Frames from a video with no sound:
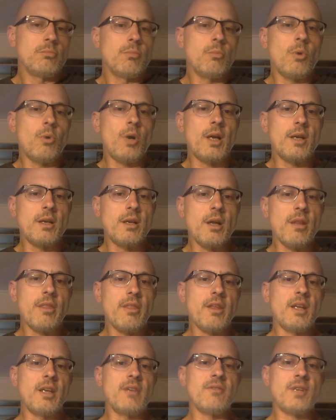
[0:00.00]
want
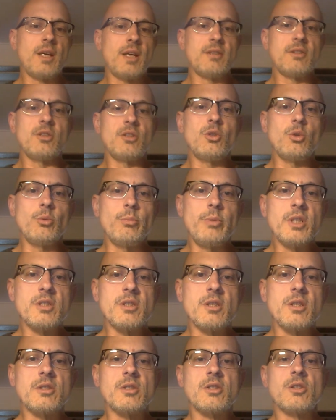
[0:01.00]
nothing if not to do
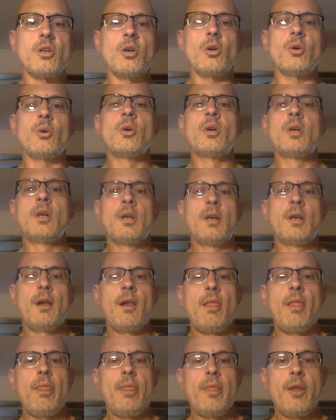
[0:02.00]
business, so
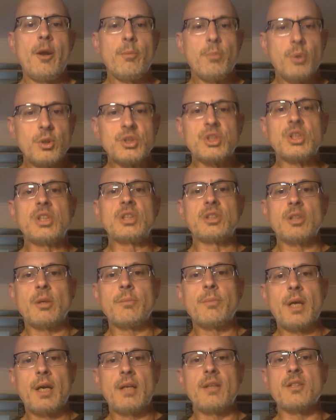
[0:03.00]
they're pushing some
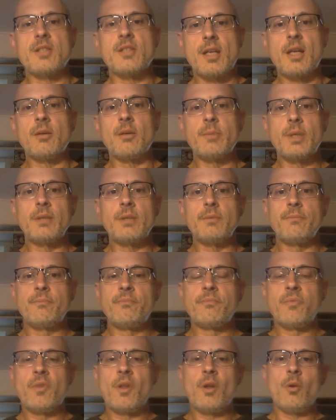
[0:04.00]
kind of settlement
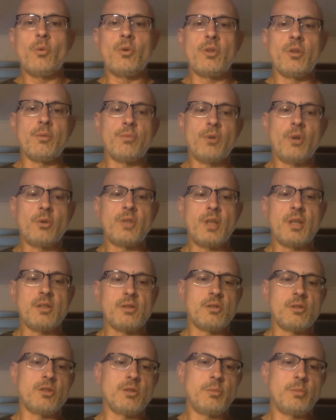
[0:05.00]
with the
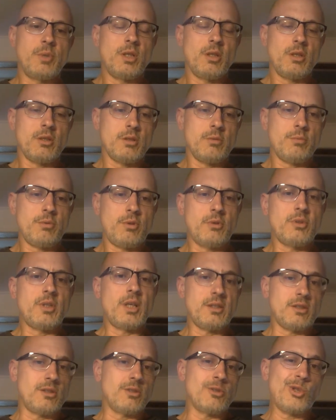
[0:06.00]
protesters because the
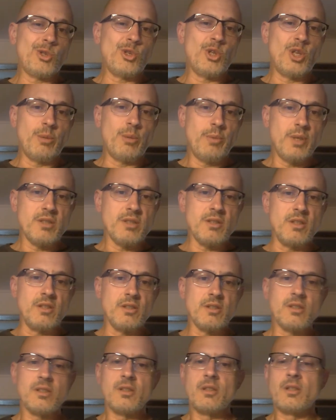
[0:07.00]
protest is hurting
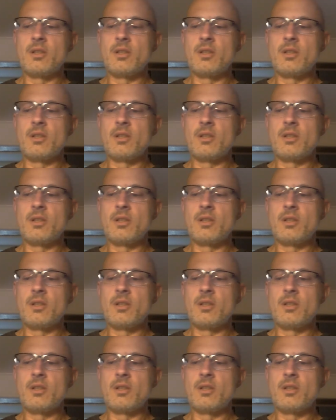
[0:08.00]
business